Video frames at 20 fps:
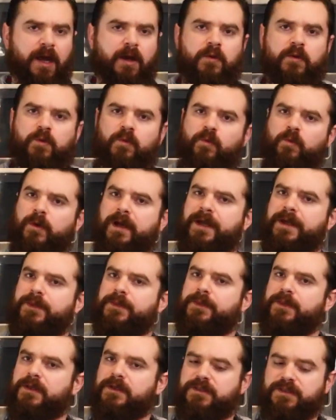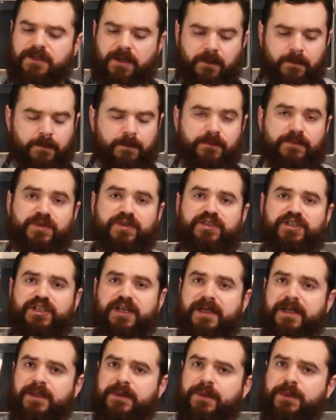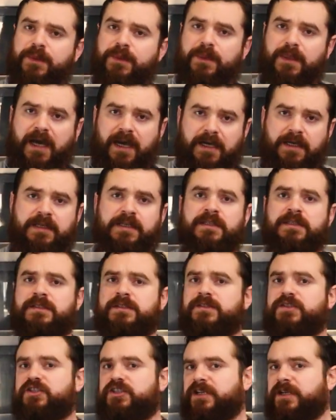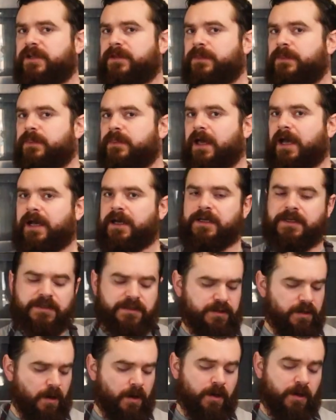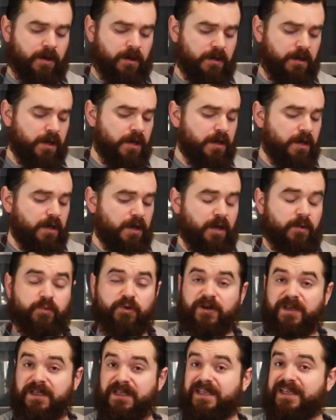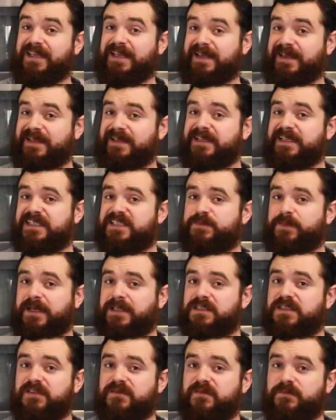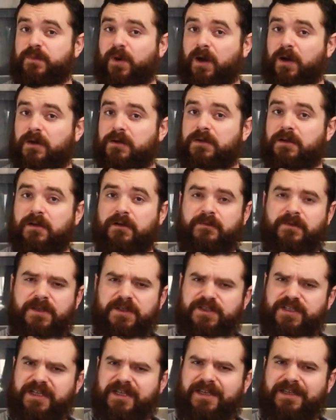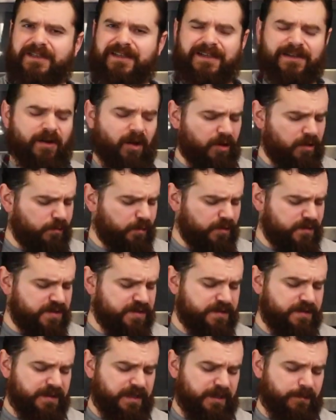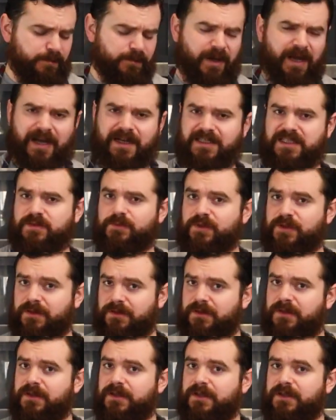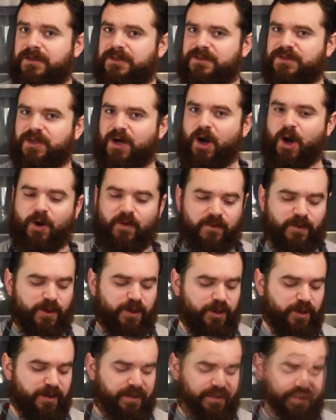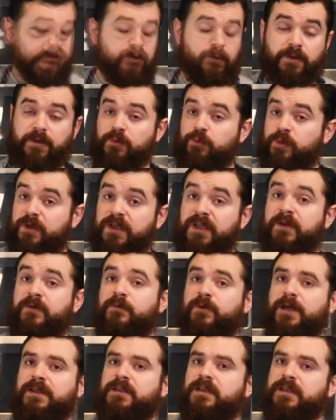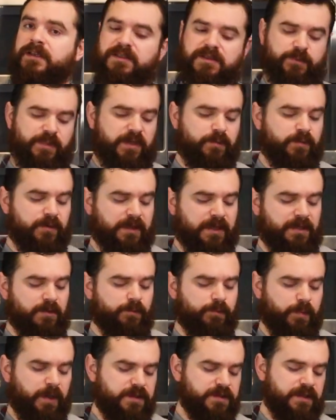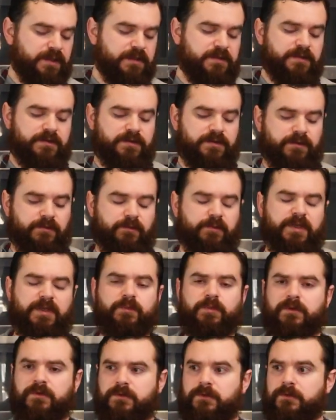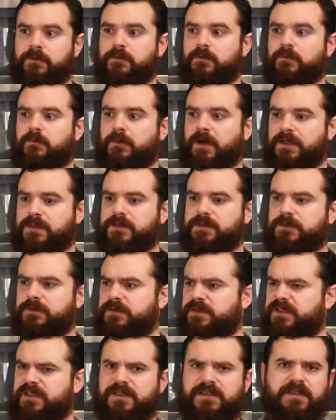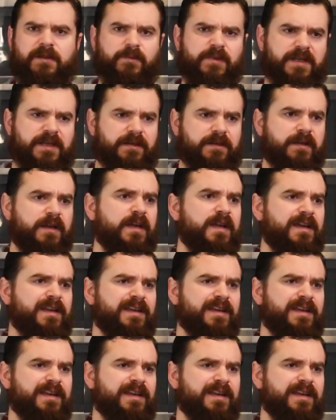out with some chicken thighs. Chicken thighs are a pretty inexpensive part of the chicken and almost impossible to overcook. So they're really friendly to people on a budget, to people who want to stick something